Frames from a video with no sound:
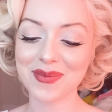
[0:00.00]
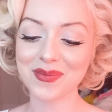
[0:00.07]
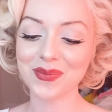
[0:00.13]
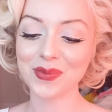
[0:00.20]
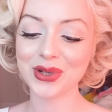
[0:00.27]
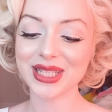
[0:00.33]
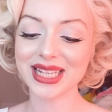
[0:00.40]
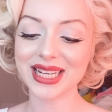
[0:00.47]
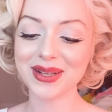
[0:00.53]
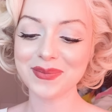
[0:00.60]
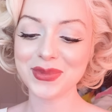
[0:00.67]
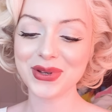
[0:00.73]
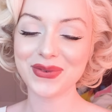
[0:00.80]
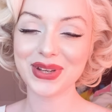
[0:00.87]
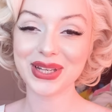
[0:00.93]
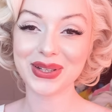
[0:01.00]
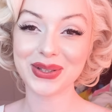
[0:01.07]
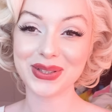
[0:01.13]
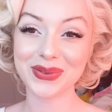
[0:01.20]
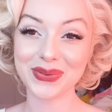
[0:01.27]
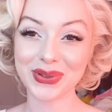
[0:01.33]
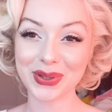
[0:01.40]
was in a movie called
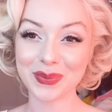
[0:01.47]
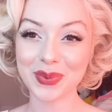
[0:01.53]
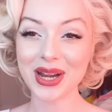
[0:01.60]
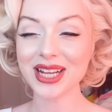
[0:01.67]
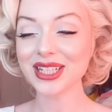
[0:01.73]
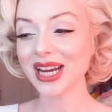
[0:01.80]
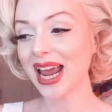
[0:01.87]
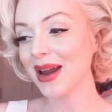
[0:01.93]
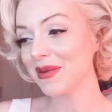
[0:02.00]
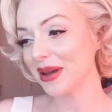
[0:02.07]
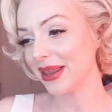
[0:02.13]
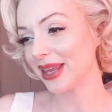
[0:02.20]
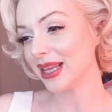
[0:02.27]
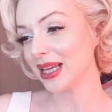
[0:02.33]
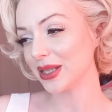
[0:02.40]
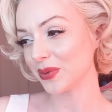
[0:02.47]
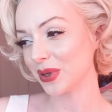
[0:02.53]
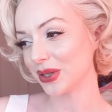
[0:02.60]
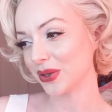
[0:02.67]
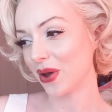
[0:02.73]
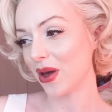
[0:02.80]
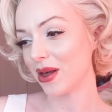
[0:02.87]
The Fuller Brush. I think that's what
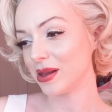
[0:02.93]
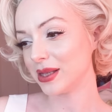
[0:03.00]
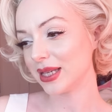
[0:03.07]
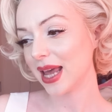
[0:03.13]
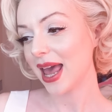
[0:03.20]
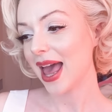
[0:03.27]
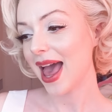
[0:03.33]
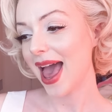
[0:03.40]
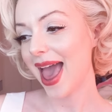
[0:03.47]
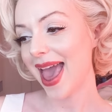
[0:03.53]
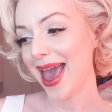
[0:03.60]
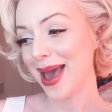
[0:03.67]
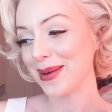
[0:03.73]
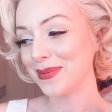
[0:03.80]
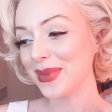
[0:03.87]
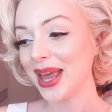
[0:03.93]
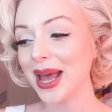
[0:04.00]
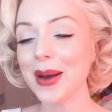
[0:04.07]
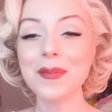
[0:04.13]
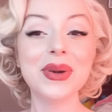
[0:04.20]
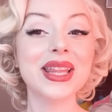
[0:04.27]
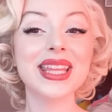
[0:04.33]
it's called.
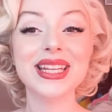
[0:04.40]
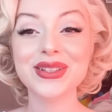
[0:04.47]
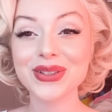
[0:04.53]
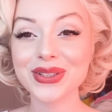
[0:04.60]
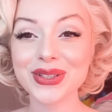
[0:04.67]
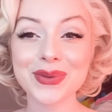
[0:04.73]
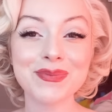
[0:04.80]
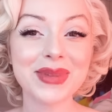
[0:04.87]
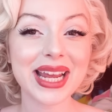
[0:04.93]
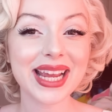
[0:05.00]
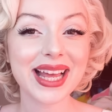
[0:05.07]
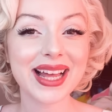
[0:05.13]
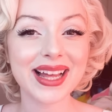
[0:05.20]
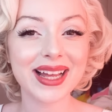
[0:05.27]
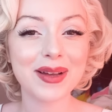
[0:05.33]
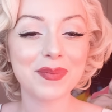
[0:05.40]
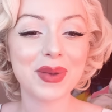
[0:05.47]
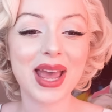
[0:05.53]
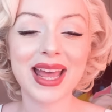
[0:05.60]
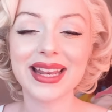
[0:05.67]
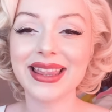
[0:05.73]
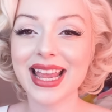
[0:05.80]
But they do makeup
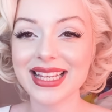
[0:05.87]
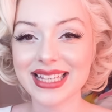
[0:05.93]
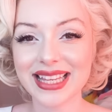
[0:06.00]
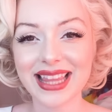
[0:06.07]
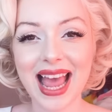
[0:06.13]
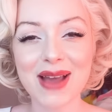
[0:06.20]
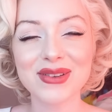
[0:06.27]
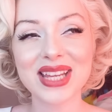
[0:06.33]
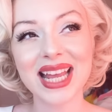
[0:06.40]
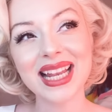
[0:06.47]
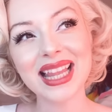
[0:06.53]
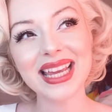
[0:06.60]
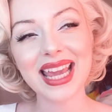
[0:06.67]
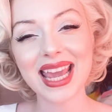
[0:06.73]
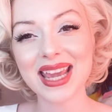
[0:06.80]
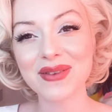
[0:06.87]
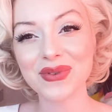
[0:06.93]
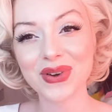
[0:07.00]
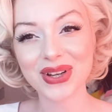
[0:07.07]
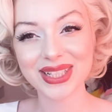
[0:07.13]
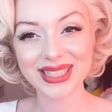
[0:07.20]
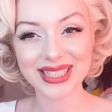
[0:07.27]
and things like that. It was kind of like
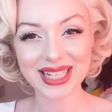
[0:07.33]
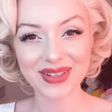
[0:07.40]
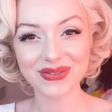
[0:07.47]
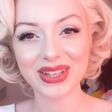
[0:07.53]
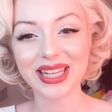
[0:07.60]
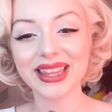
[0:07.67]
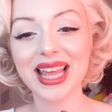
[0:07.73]
Avon and stuff like